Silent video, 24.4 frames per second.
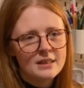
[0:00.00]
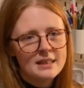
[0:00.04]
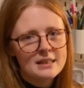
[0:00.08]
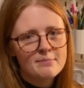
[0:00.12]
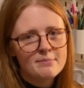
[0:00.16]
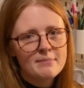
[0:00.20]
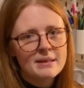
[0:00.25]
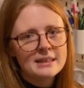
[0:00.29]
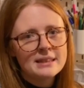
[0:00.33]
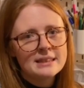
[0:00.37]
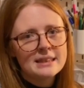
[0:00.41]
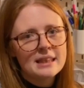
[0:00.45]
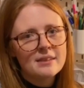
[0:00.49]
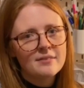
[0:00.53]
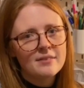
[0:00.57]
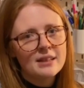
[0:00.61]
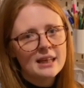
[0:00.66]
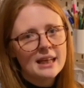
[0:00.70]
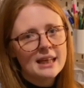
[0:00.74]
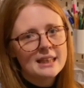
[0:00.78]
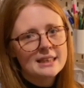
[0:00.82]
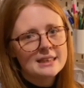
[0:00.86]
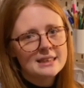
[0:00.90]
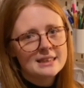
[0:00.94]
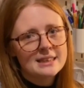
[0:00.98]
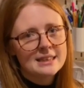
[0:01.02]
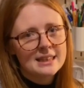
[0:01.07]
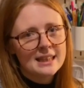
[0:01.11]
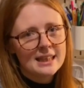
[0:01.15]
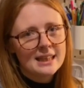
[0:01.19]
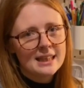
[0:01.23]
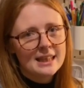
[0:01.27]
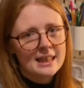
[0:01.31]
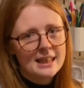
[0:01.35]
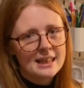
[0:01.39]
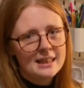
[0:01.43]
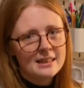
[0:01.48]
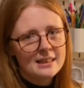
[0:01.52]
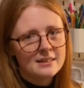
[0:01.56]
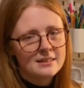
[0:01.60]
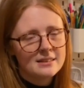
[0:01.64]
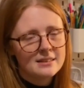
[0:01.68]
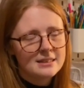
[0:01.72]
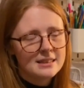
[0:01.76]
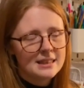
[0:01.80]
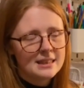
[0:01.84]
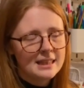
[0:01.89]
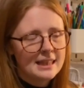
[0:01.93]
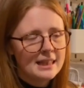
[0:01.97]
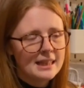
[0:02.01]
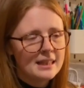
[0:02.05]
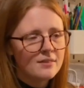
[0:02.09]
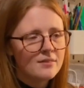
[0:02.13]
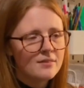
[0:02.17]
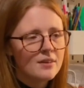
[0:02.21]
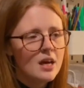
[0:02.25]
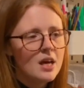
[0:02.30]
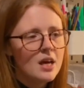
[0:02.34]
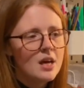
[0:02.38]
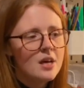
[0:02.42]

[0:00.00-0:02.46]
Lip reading: It's meant to have elastic in the sleeve,